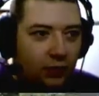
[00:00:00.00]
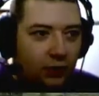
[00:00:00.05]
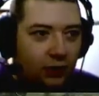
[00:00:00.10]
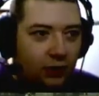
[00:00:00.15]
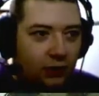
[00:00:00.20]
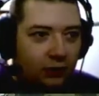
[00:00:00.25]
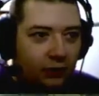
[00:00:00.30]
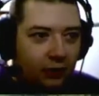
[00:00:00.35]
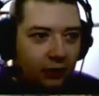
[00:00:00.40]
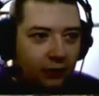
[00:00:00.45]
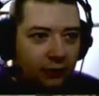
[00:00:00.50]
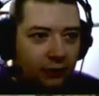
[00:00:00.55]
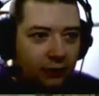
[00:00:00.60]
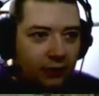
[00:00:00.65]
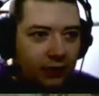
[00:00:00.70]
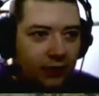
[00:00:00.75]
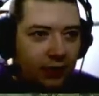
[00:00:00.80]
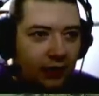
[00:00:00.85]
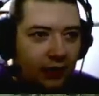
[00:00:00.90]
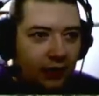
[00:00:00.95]
Nope.
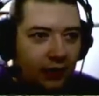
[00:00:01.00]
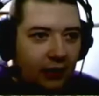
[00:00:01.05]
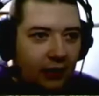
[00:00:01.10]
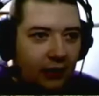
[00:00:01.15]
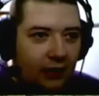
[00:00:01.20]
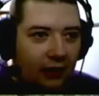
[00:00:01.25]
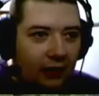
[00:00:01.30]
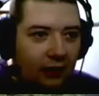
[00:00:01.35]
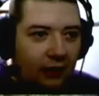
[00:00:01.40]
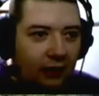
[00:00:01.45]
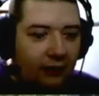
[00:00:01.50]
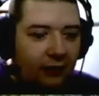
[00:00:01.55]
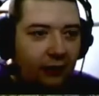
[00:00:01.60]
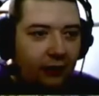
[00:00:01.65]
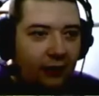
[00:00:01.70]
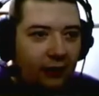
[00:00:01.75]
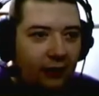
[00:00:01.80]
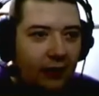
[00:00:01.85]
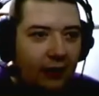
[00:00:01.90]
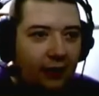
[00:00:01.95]

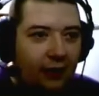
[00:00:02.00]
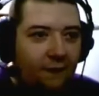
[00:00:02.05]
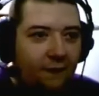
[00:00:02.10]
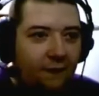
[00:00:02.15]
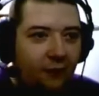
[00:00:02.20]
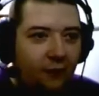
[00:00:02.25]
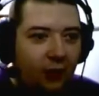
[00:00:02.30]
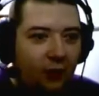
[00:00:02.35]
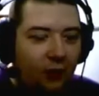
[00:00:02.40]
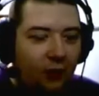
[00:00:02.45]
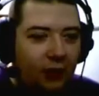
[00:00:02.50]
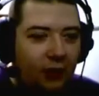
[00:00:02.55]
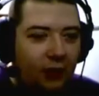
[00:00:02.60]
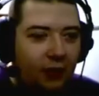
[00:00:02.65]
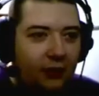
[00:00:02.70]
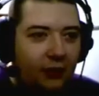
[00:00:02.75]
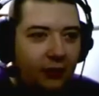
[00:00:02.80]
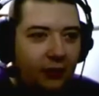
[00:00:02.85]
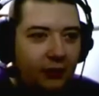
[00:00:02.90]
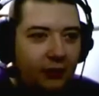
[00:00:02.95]
M41
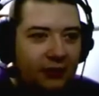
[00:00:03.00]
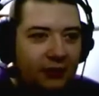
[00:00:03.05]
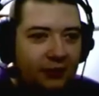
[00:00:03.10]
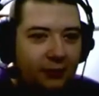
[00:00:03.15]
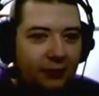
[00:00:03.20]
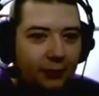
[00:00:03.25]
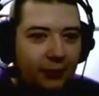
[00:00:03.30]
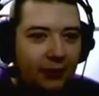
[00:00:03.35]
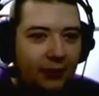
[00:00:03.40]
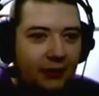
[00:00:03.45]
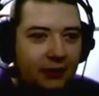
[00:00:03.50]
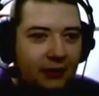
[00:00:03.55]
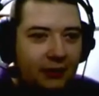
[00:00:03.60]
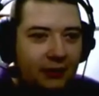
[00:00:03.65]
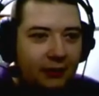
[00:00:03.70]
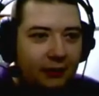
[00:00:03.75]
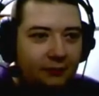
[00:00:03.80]
noticed, but